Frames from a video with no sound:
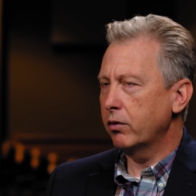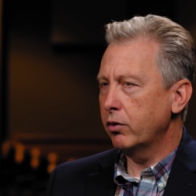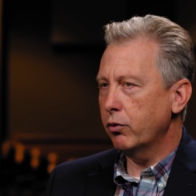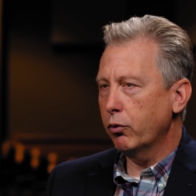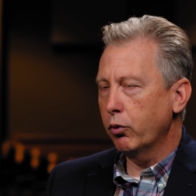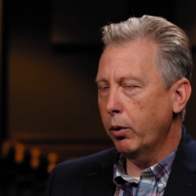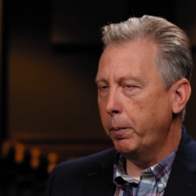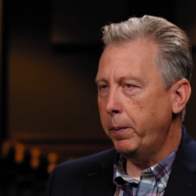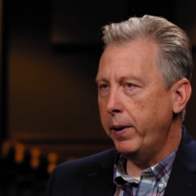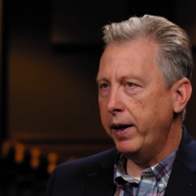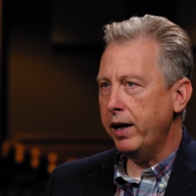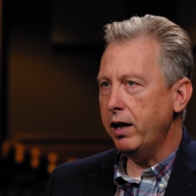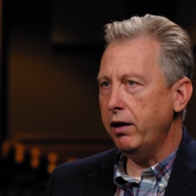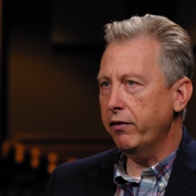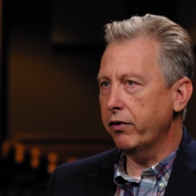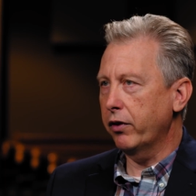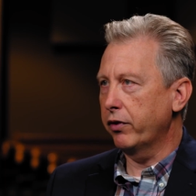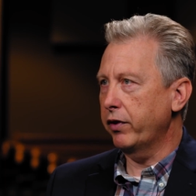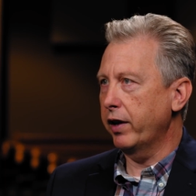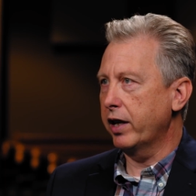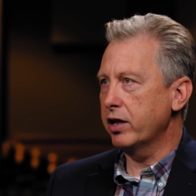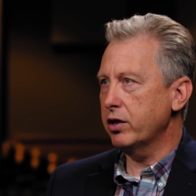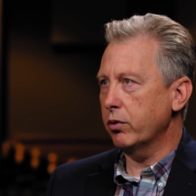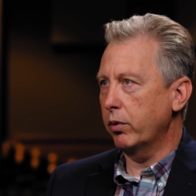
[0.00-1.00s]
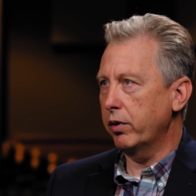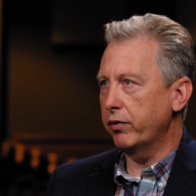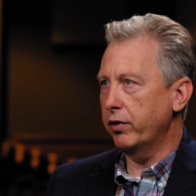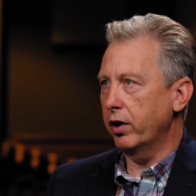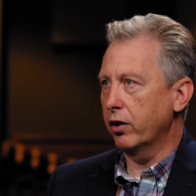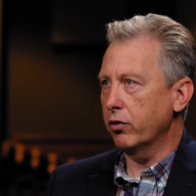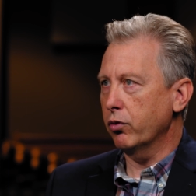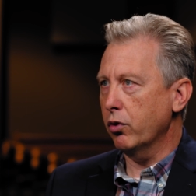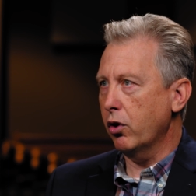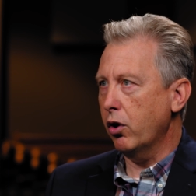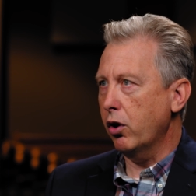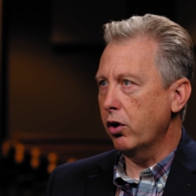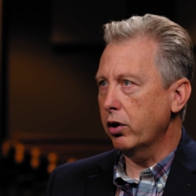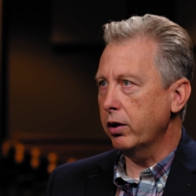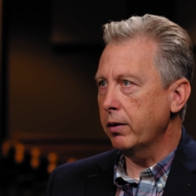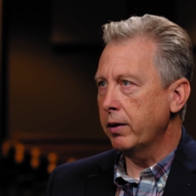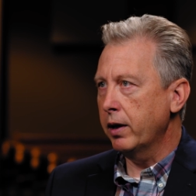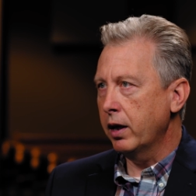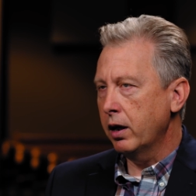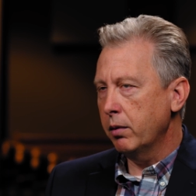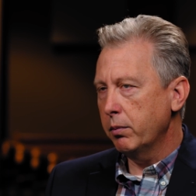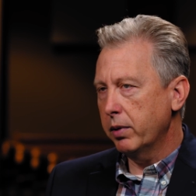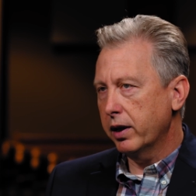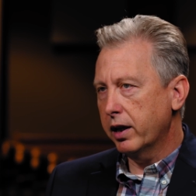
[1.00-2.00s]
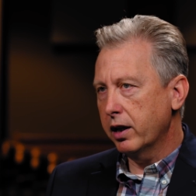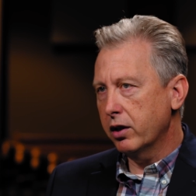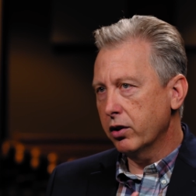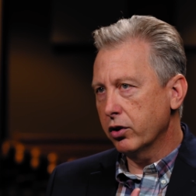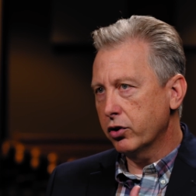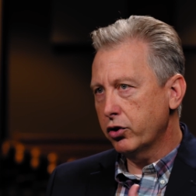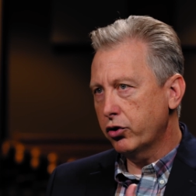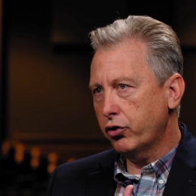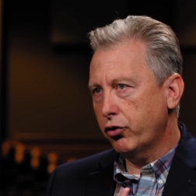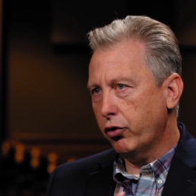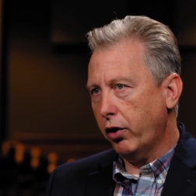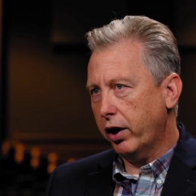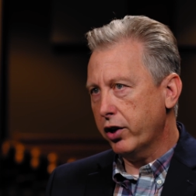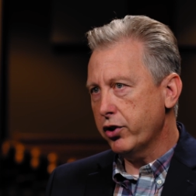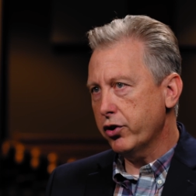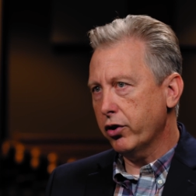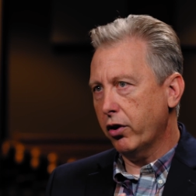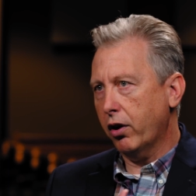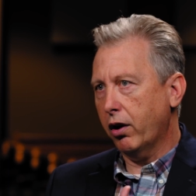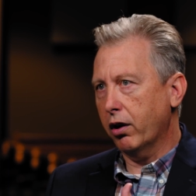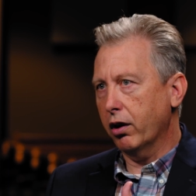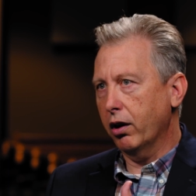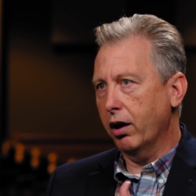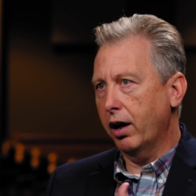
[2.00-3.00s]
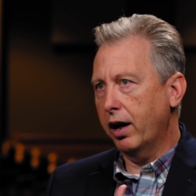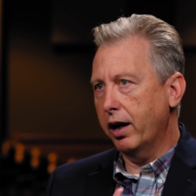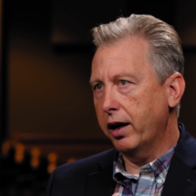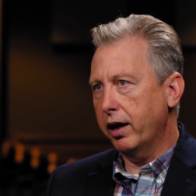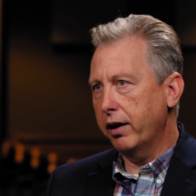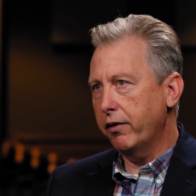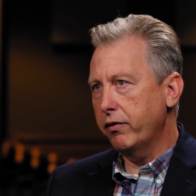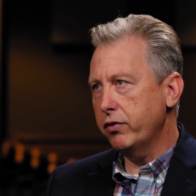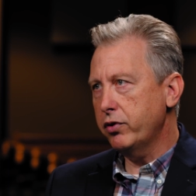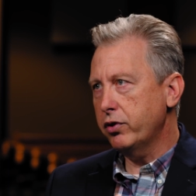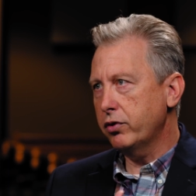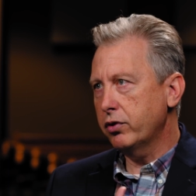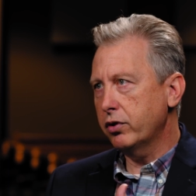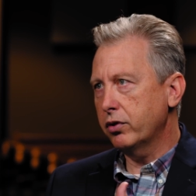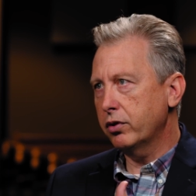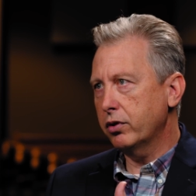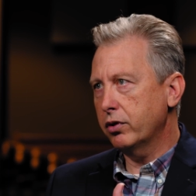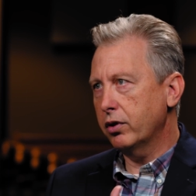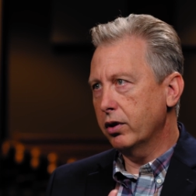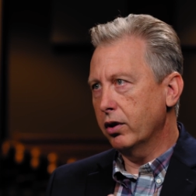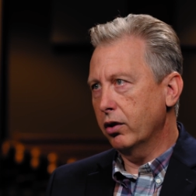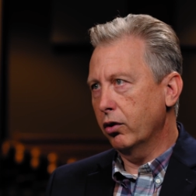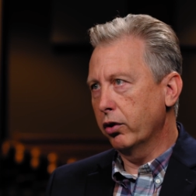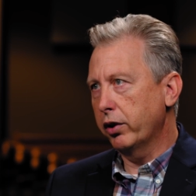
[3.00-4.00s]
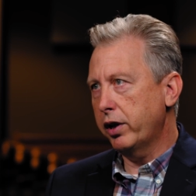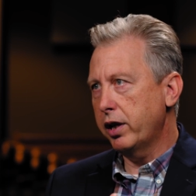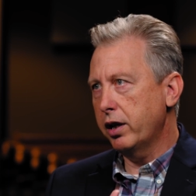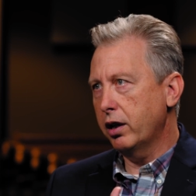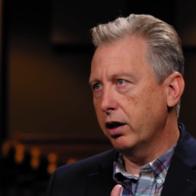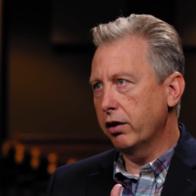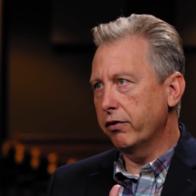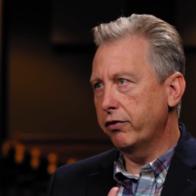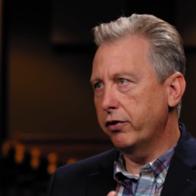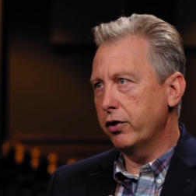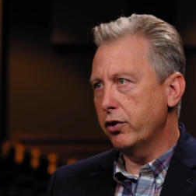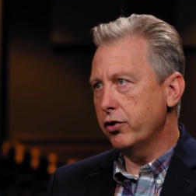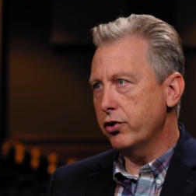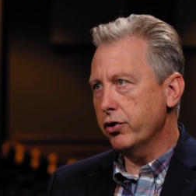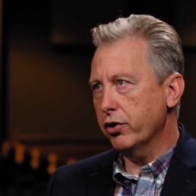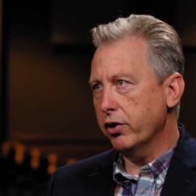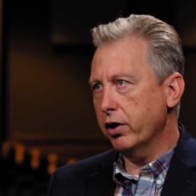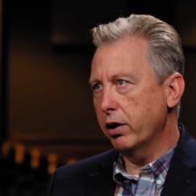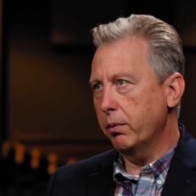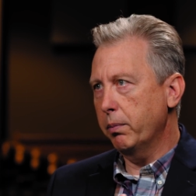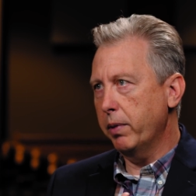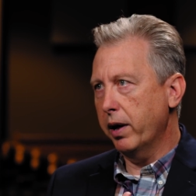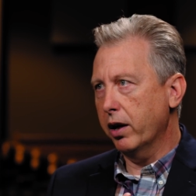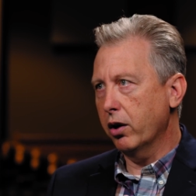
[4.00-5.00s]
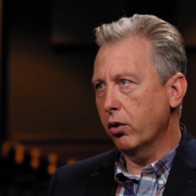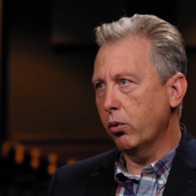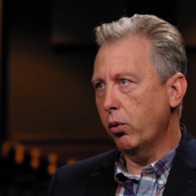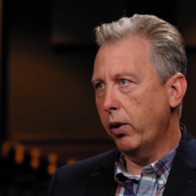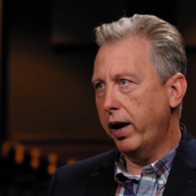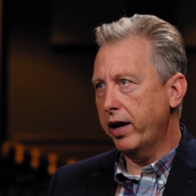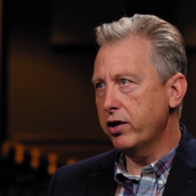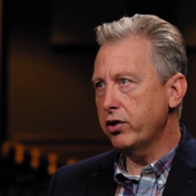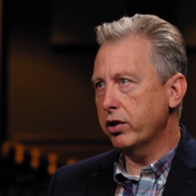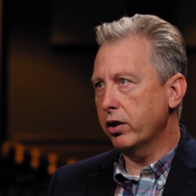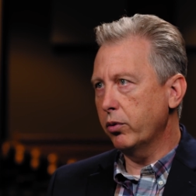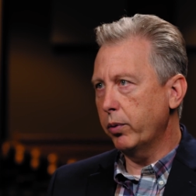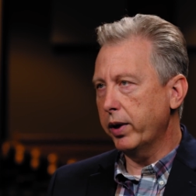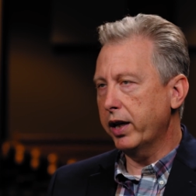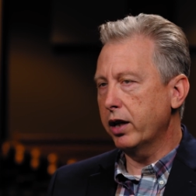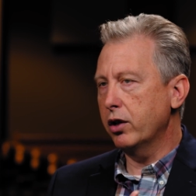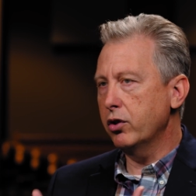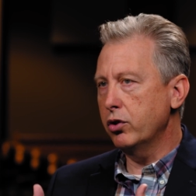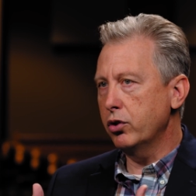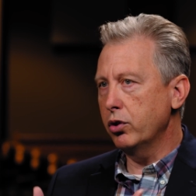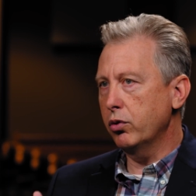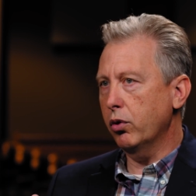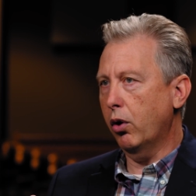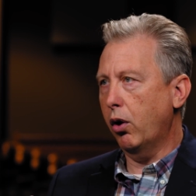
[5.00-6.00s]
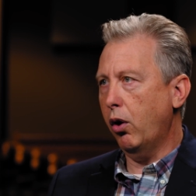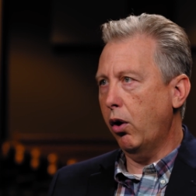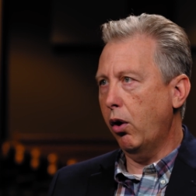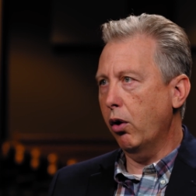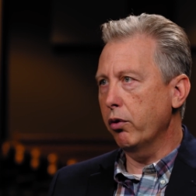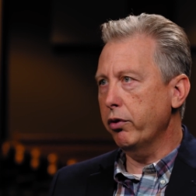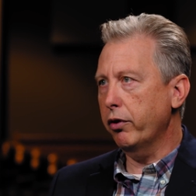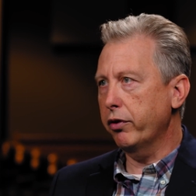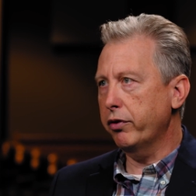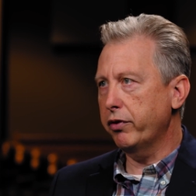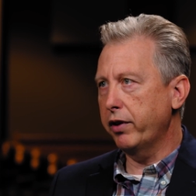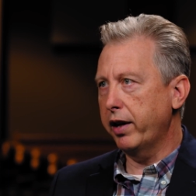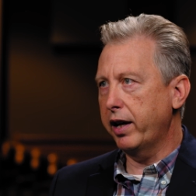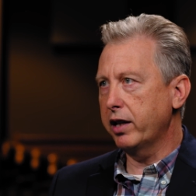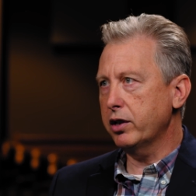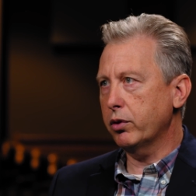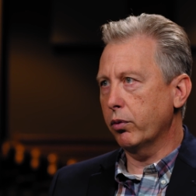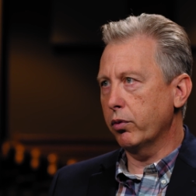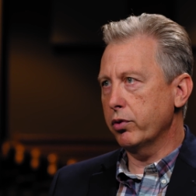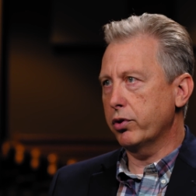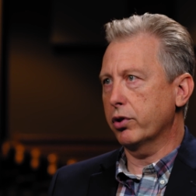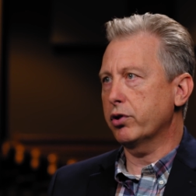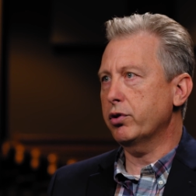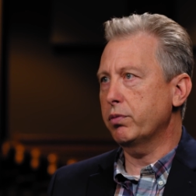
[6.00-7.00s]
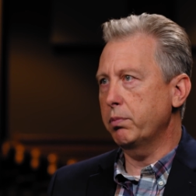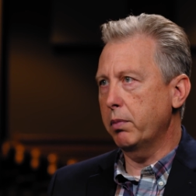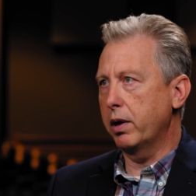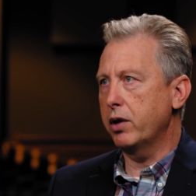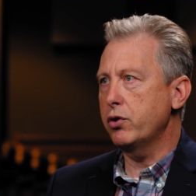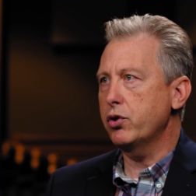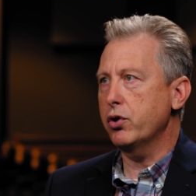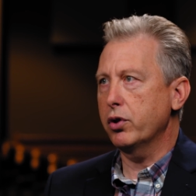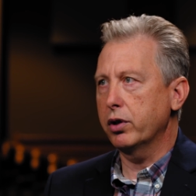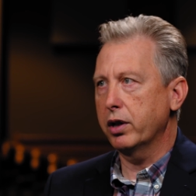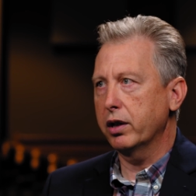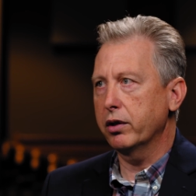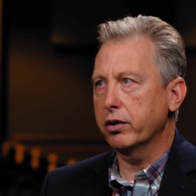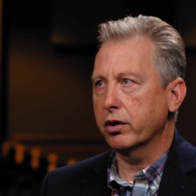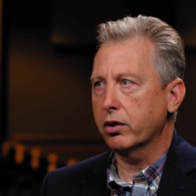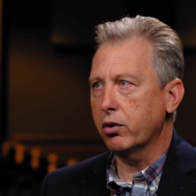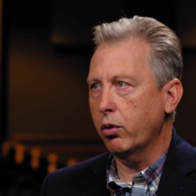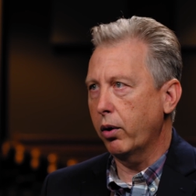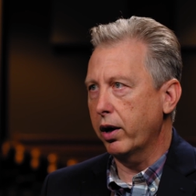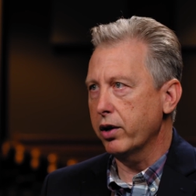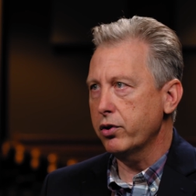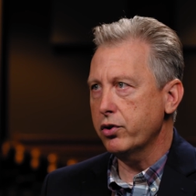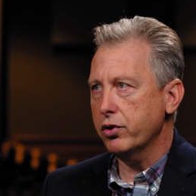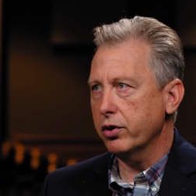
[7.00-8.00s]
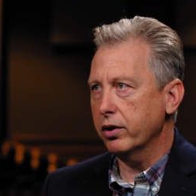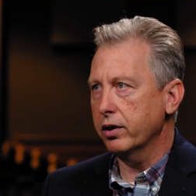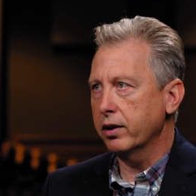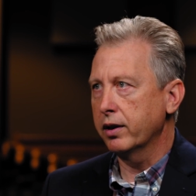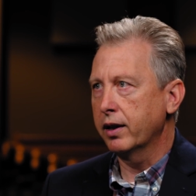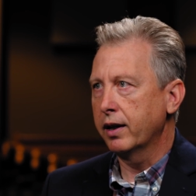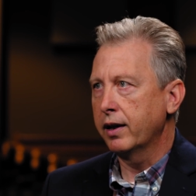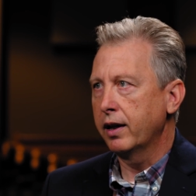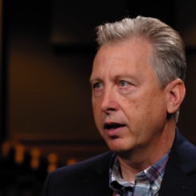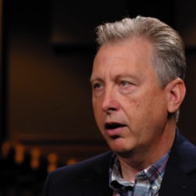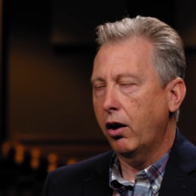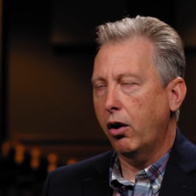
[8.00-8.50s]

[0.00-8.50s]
Repent of the things that we've done wrong, begin to structure our lives looking to the future in a better way so that we can do all the things that were just mentioned in the question. Mm-hmm.